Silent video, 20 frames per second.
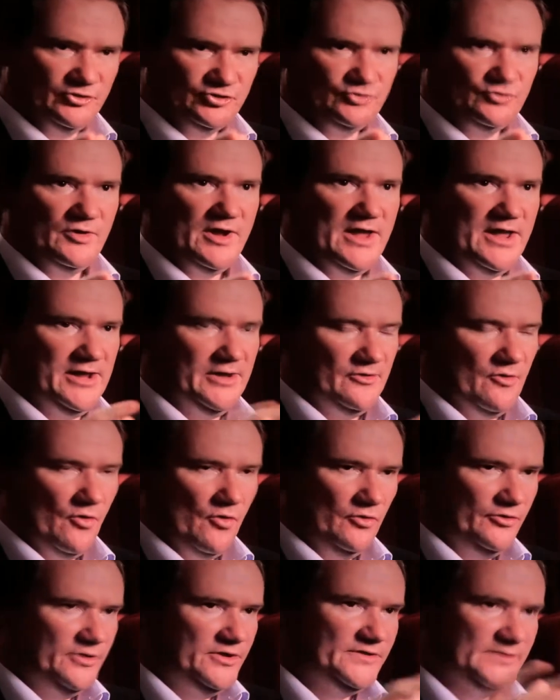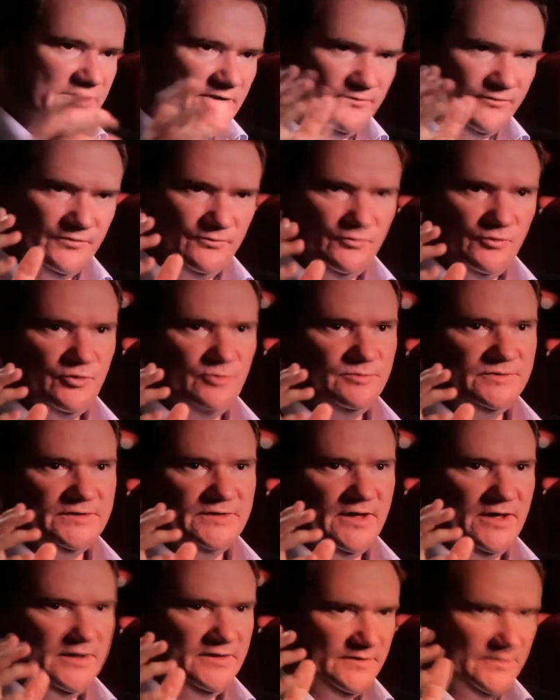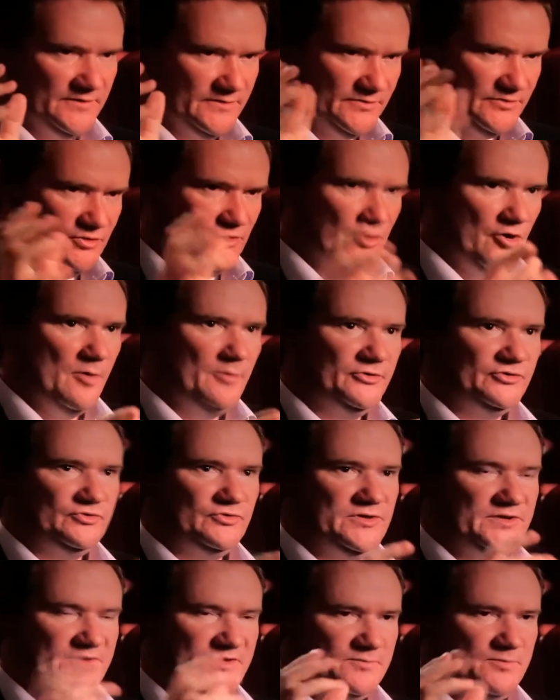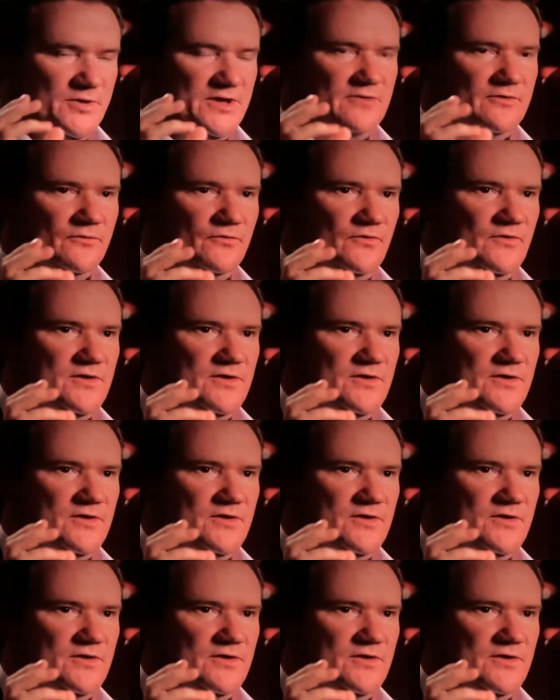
portray in all these different room sizes, geometries, speaker